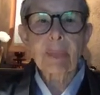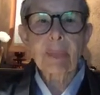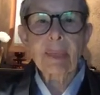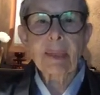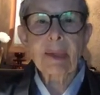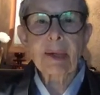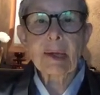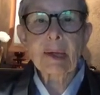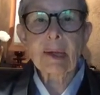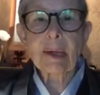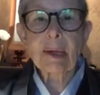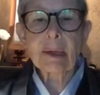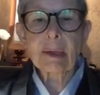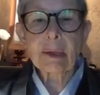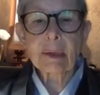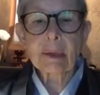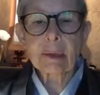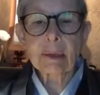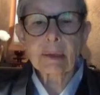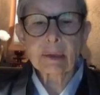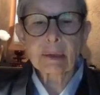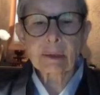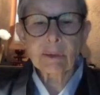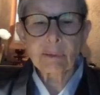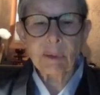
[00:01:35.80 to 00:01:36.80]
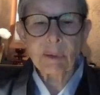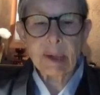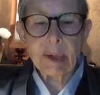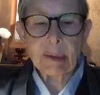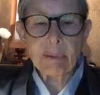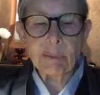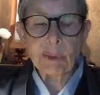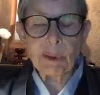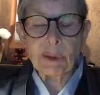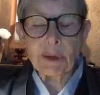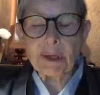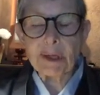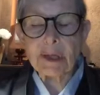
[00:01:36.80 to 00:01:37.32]
the way
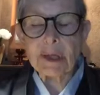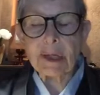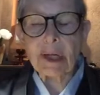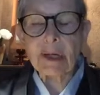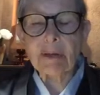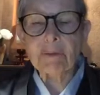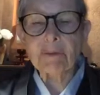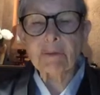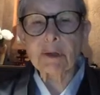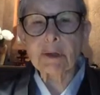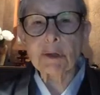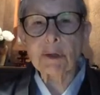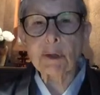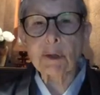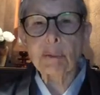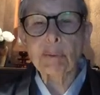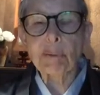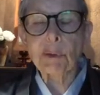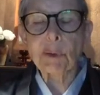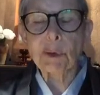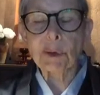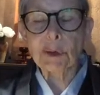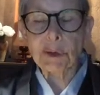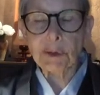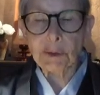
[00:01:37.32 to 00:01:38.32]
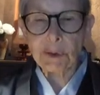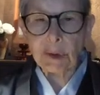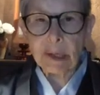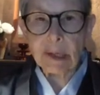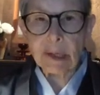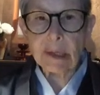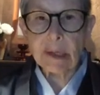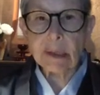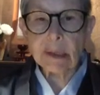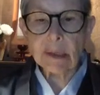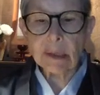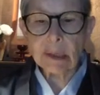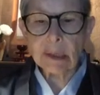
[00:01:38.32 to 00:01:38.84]
bodhisattvas are
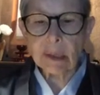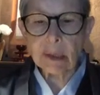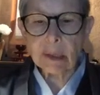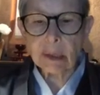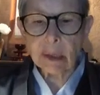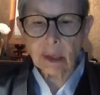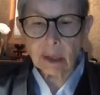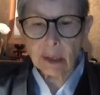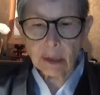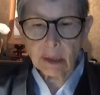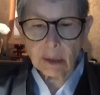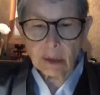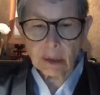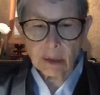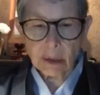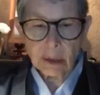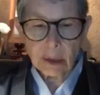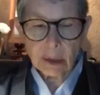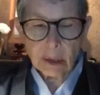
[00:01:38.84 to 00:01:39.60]
portrayed in art